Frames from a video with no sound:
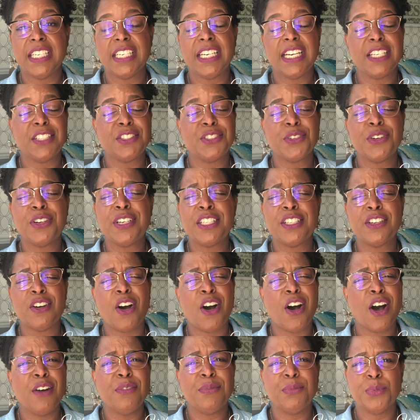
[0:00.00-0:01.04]
And I started
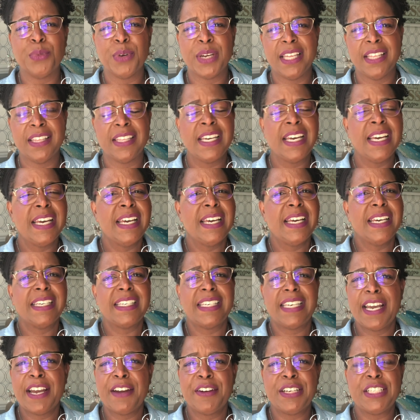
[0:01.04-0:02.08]
off with
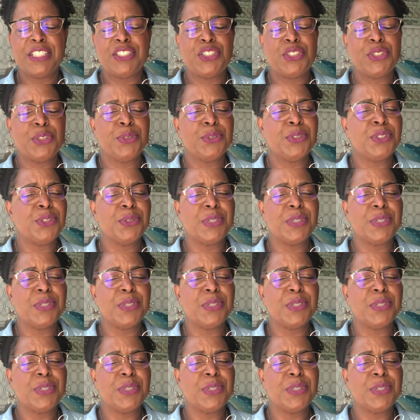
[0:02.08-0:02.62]
carrot juice.